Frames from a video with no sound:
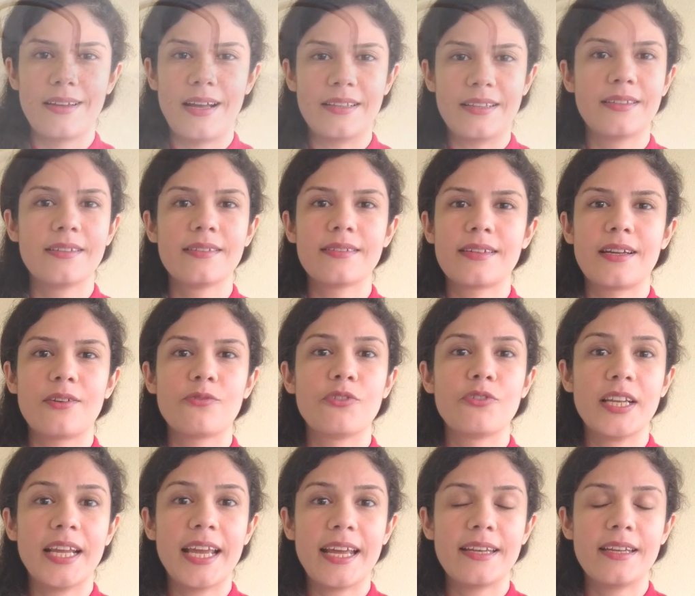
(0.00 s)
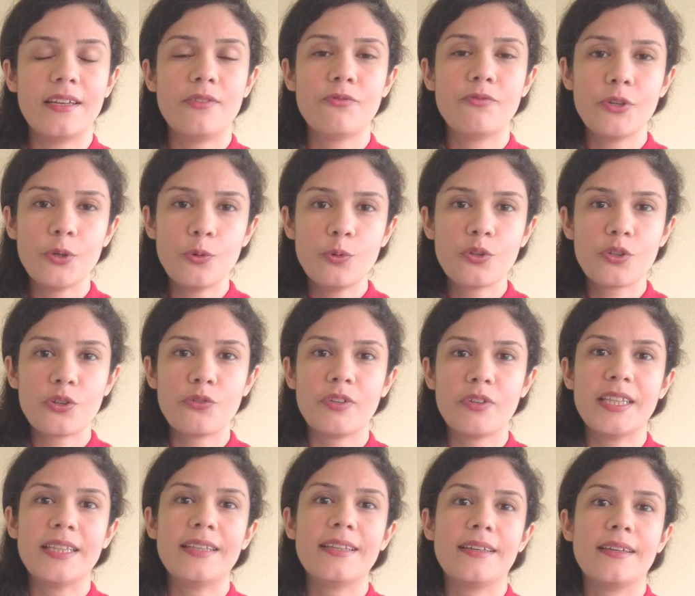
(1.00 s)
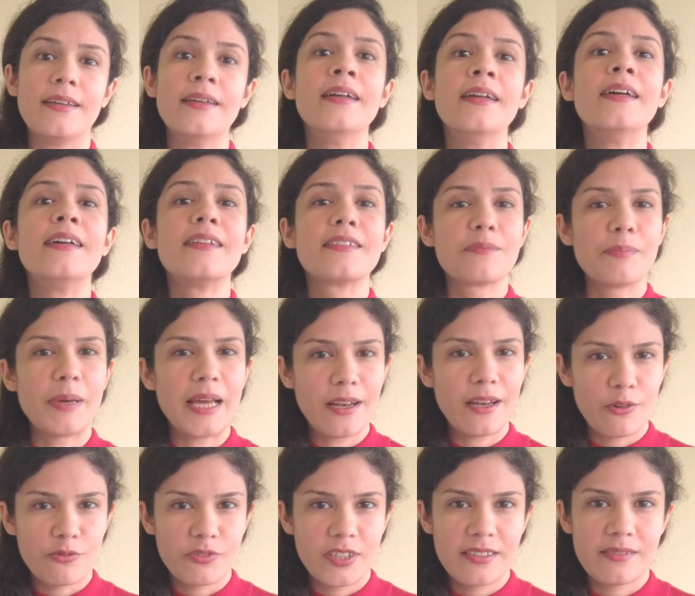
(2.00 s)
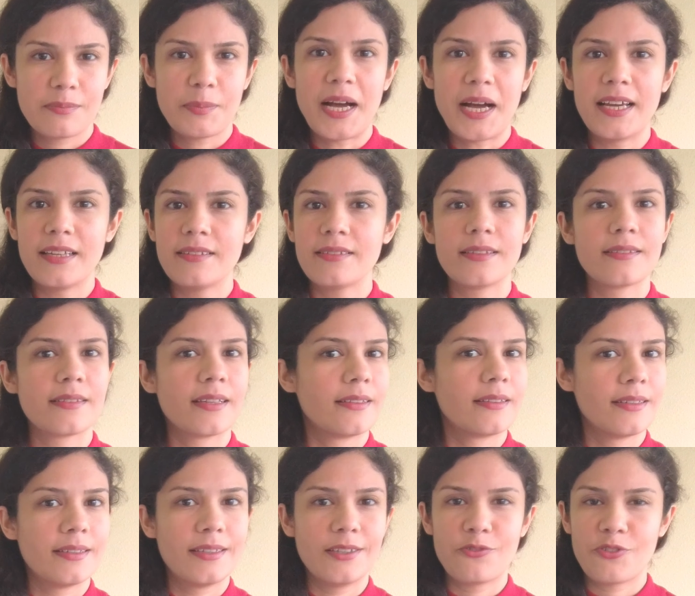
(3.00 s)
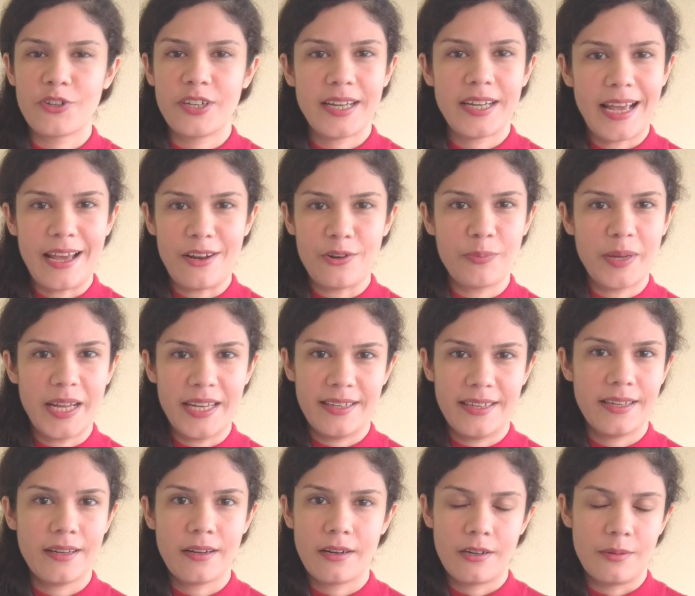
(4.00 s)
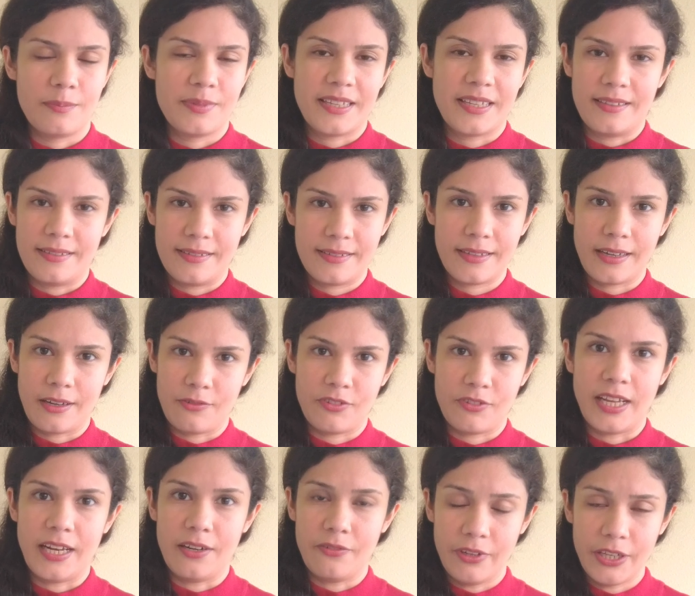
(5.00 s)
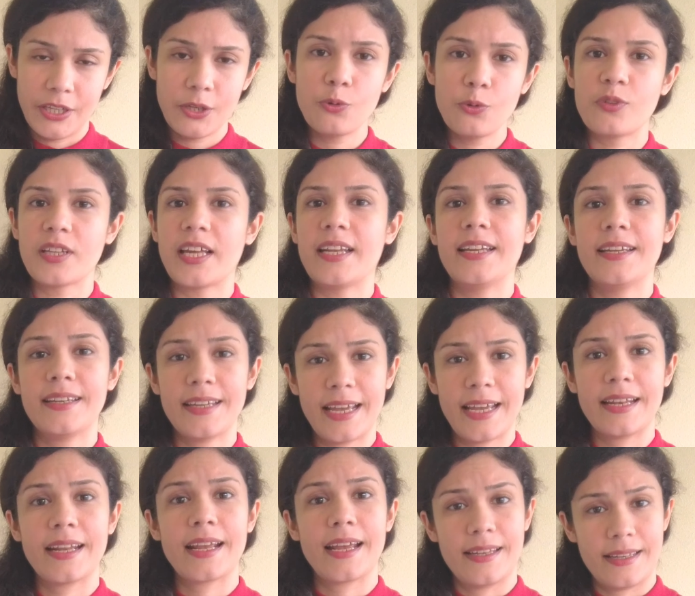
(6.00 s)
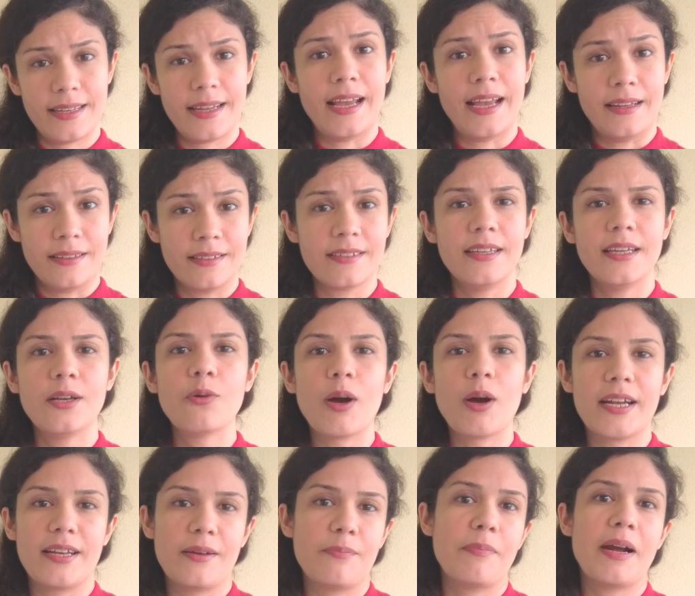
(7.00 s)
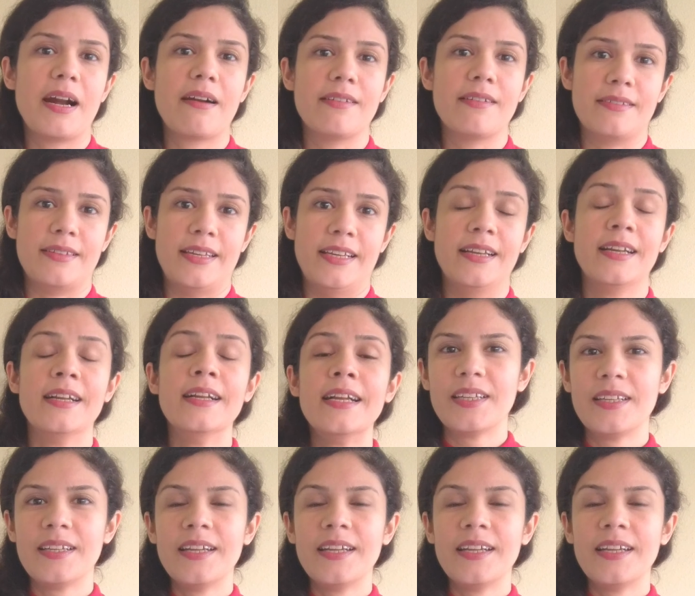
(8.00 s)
other stuff will get infused with the smell of the spices and the different aromatic herbs and stuff that we use, and it can get actually quite embarrassing.